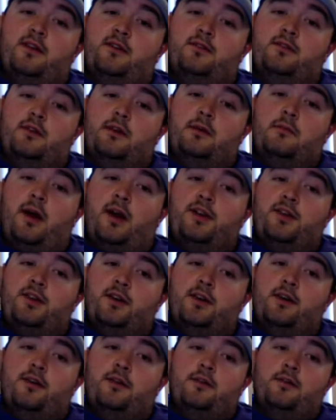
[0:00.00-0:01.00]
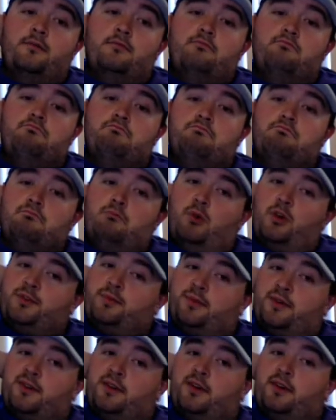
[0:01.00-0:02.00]
during my turn, once
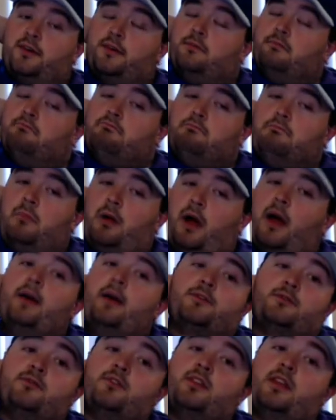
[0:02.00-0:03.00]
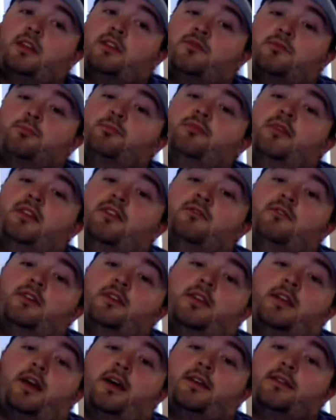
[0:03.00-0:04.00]
per turn. It's
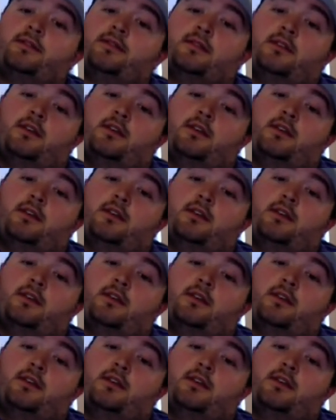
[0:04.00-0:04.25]
really nice.